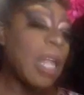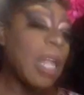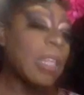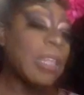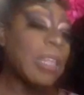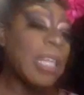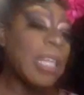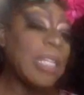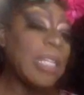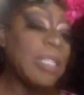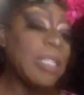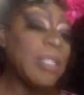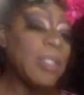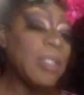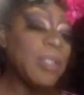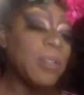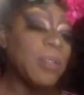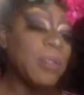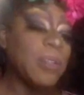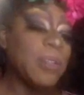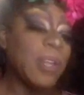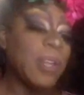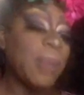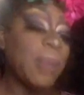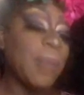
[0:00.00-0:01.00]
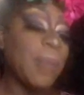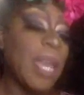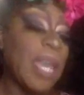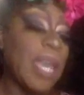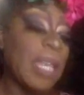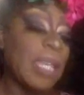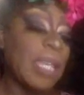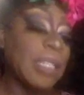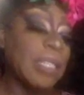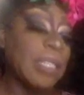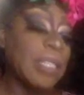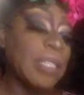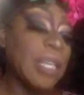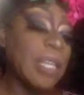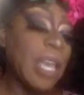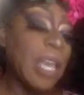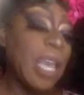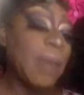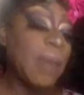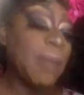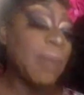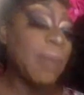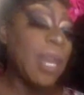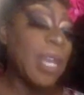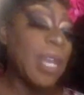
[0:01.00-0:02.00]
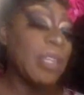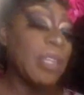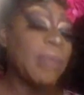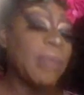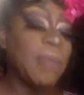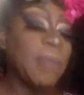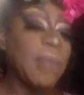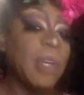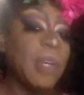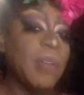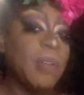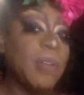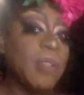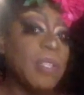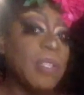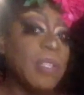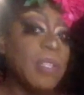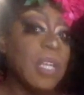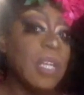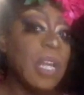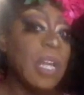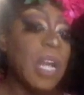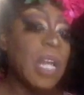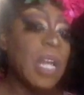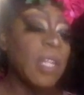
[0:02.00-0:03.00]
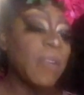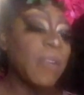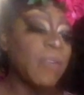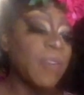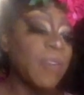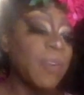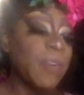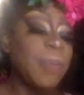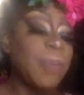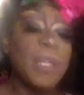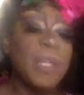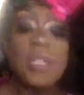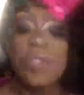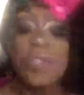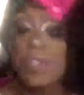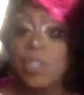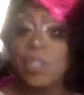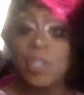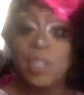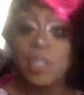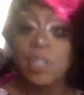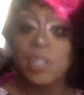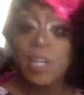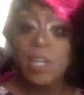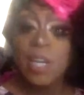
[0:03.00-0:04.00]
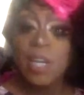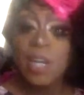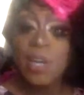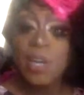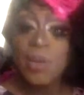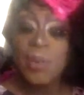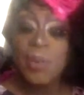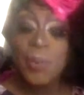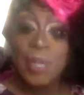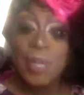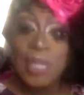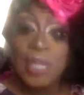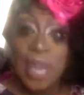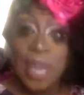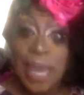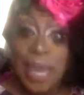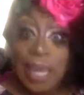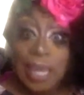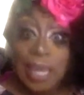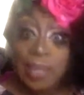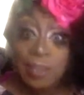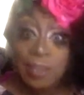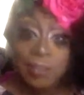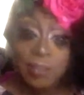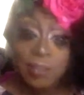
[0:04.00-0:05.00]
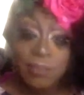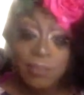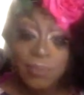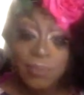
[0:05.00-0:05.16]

Let's use our paints and make the most colorful picture we can.